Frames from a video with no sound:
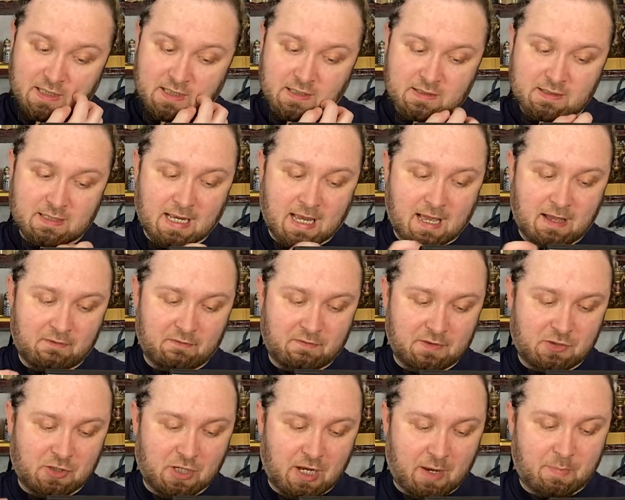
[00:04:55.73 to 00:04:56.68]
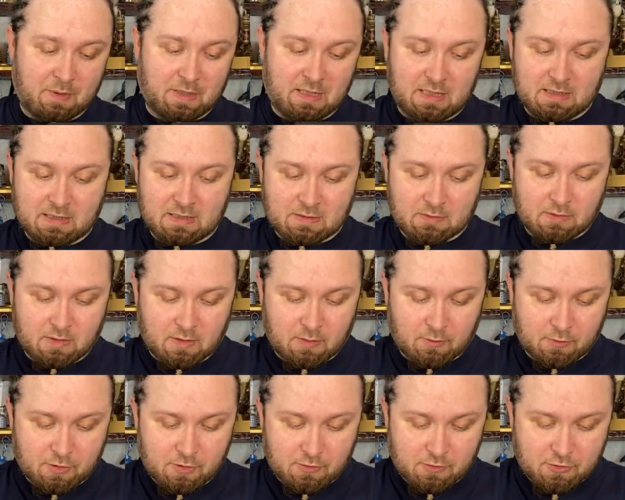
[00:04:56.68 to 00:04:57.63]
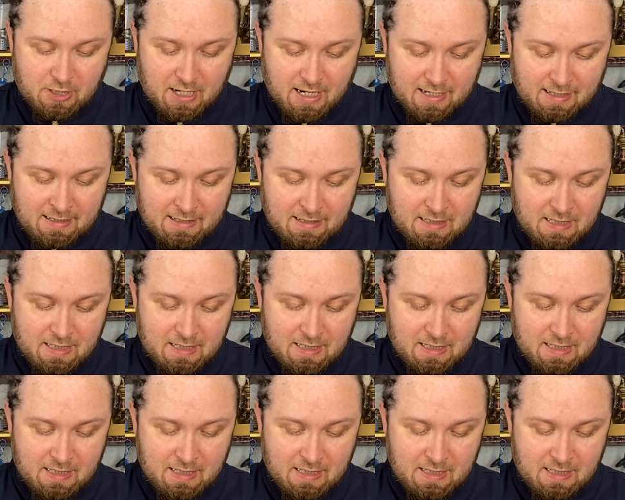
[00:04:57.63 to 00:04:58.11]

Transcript: does have a Japanese uh, audio track.